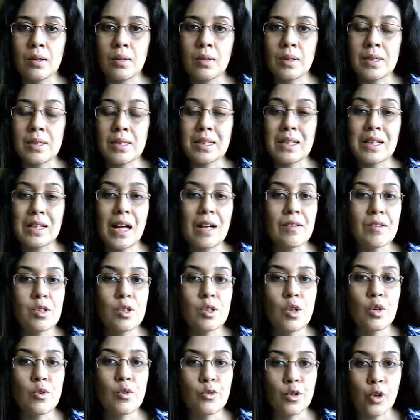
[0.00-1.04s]
his or
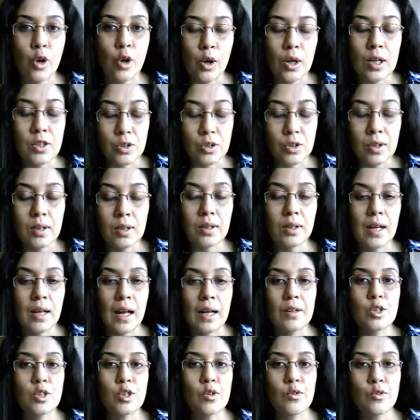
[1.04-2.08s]
her
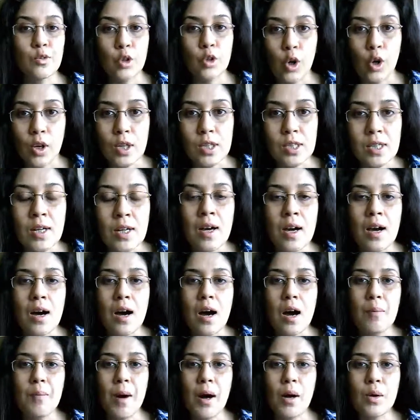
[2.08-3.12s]
clarity of thought
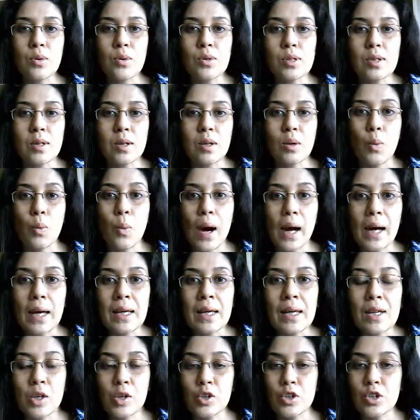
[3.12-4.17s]
about why
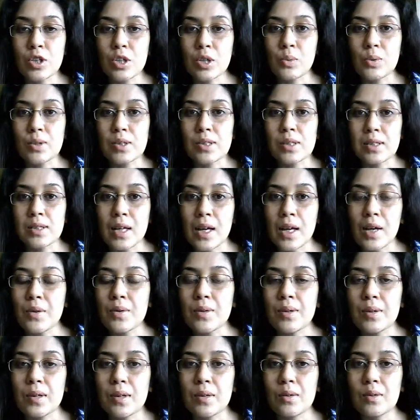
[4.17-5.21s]
he or she was there
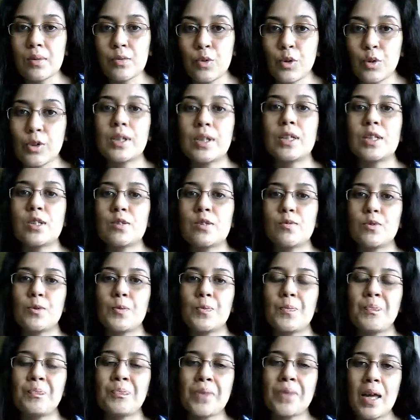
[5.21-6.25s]
for the interview.
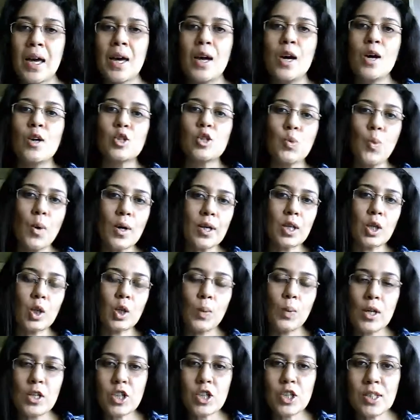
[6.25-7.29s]
So, what are the
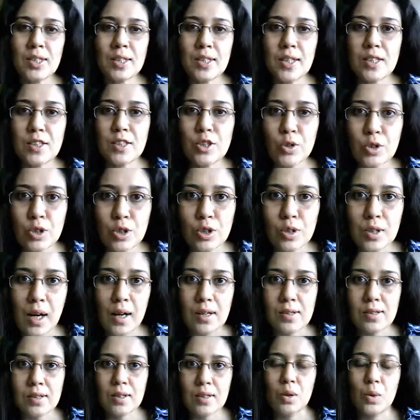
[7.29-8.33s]
questions that you should
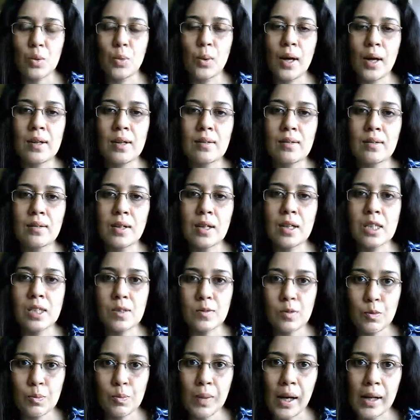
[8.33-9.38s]
ask when the
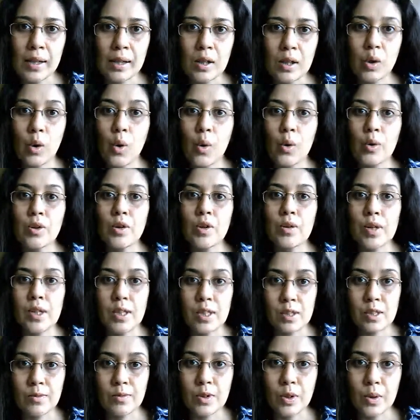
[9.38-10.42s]
interview panel or your
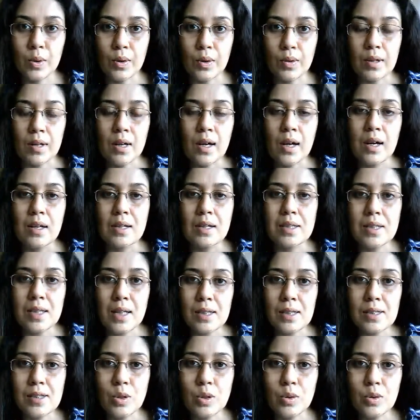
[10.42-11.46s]
interviewer
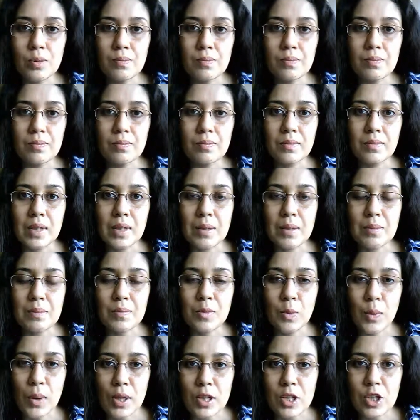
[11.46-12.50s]
tells you the
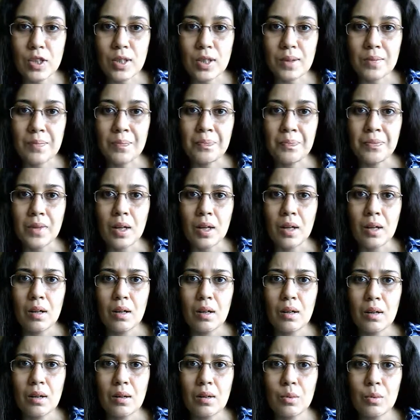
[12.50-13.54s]
question?
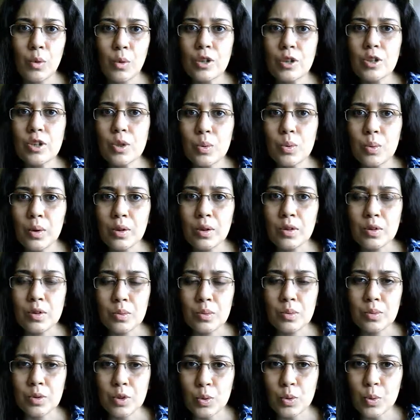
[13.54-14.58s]
What do you want to?
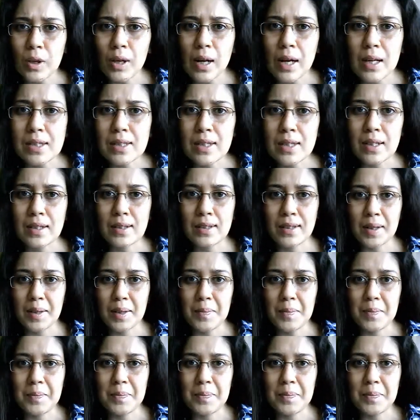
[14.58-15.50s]
Do you want to ask anything?